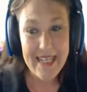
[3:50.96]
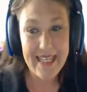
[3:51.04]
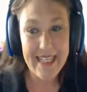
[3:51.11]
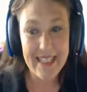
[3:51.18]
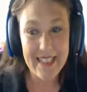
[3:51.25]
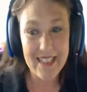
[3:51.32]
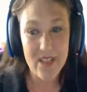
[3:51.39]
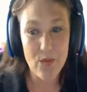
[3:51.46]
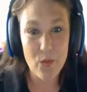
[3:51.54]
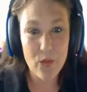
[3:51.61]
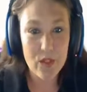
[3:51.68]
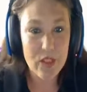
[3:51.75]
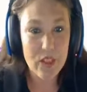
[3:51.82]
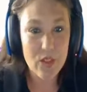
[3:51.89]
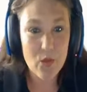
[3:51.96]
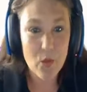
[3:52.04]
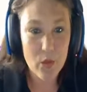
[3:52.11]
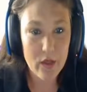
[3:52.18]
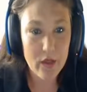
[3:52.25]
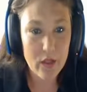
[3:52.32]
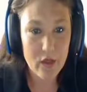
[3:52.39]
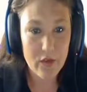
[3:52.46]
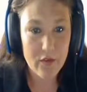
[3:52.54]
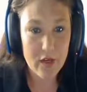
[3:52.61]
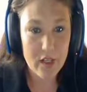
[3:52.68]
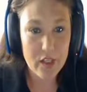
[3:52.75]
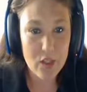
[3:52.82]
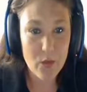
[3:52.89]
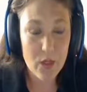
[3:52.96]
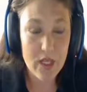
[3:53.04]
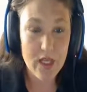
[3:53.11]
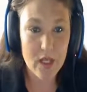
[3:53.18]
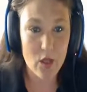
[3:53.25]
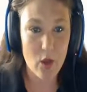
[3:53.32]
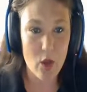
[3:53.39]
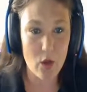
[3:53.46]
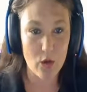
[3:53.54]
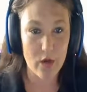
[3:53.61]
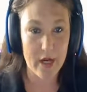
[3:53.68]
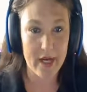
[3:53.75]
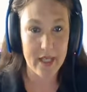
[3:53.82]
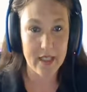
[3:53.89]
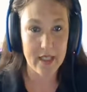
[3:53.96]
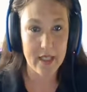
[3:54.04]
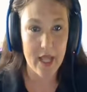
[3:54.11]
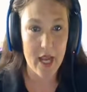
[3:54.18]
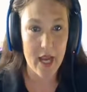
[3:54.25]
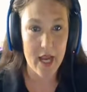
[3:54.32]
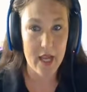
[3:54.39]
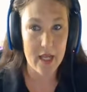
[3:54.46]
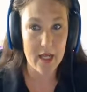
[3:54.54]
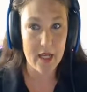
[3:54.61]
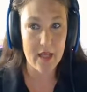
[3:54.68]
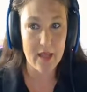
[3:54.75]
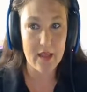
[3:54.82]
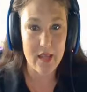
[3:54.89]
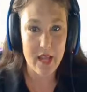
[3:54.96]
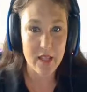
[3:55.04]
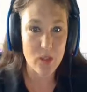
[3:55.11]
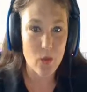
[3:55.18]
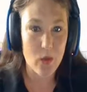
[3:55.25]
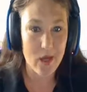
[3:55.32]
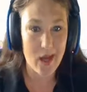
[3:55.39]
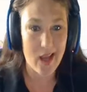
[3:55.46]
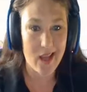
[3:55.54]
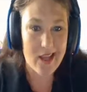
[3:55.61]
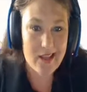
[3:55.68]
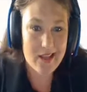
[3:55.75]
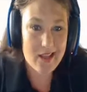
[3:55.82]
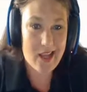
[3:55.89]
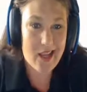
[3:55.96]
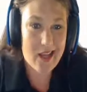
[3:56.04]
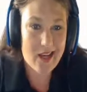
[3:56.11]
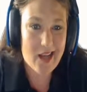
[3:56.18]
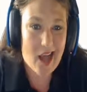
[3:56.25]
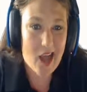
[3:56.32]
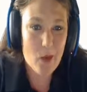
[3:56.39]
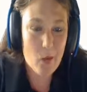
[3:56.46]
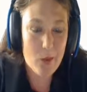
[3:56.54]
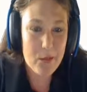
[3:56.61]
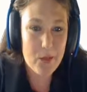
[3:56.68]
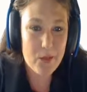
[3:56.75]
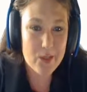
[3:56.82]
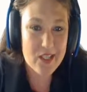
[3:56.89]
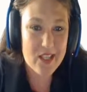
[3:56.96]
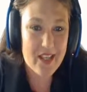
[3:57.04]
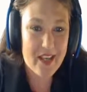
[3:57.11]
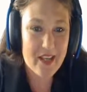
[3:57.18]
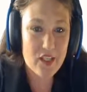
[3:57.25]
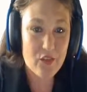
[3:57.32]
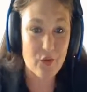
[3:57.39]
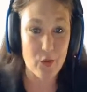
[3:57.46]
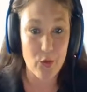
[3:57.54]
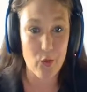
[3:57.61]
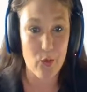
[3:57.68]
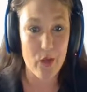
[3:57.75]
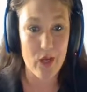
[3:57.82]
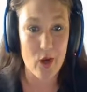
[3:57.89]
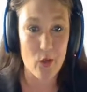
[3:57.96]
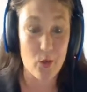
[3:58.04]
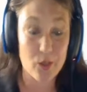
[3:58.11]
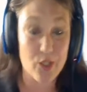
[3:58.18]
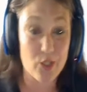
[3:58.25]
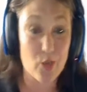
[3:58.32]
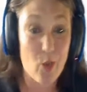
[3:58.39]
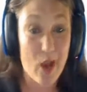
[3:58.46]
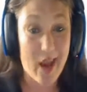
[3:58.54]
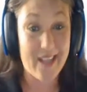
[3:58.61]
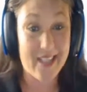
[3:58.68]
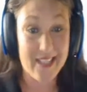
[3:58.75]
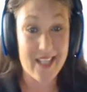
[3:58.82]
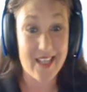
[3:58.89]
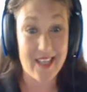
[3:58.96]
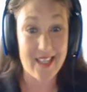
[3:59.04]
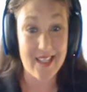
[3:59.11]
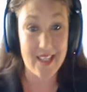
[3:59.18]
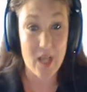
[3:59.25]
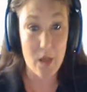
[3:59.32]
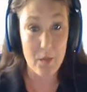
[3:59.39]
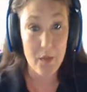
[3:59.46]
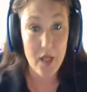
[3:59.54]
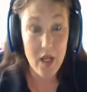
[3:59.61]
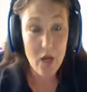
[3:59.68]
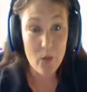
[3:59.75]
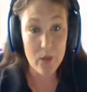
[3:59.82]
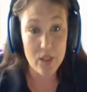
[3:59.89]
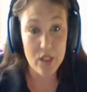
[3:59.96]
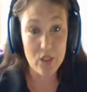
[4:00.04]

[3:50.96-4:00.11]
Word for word: It, we're just really good friends. We get along great, and that's what I, and I want people to like us for who we are, which is why I set this up, which